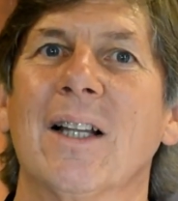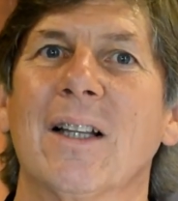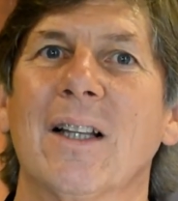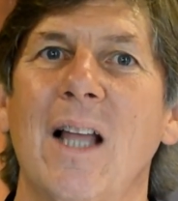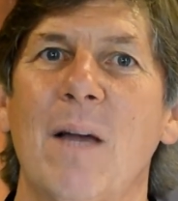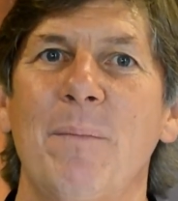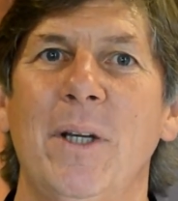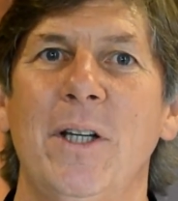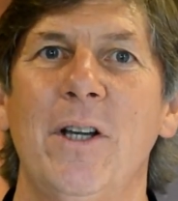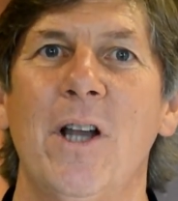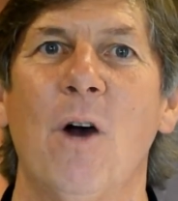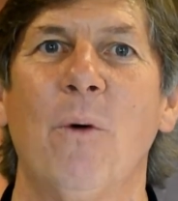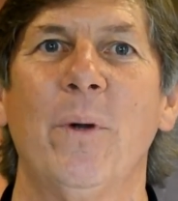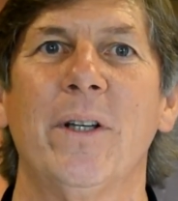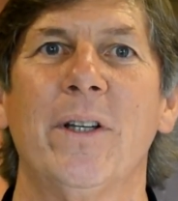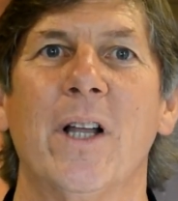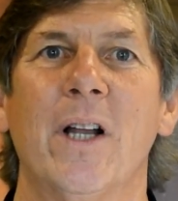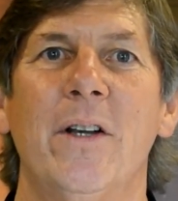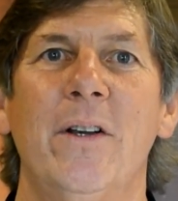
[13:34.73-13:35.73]
Let me
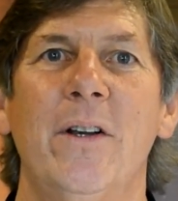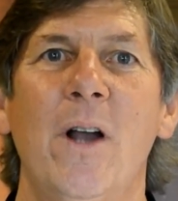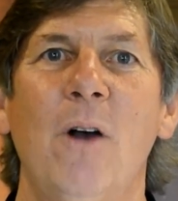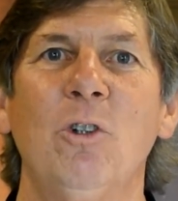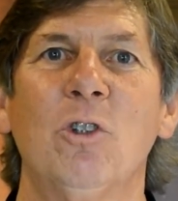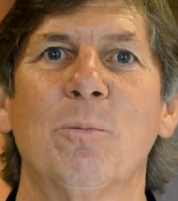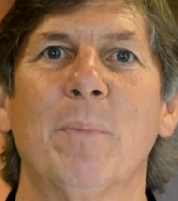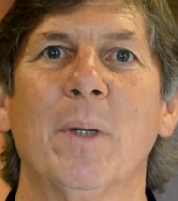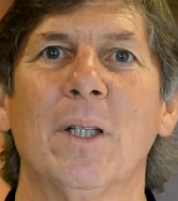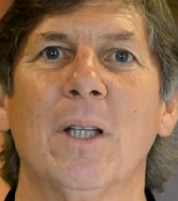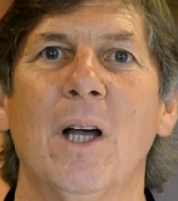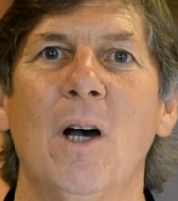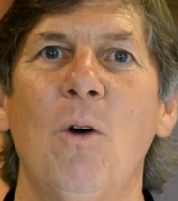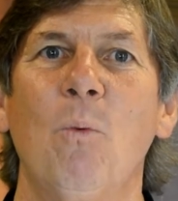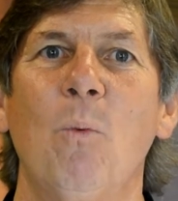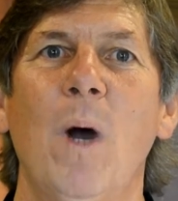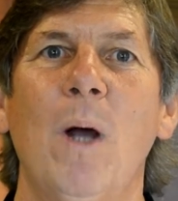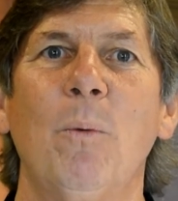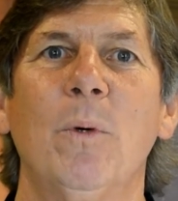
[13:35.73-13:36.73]
know in the notes below
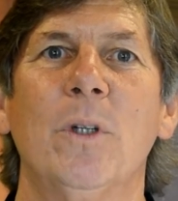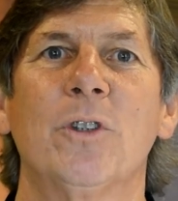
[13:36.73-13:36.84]
what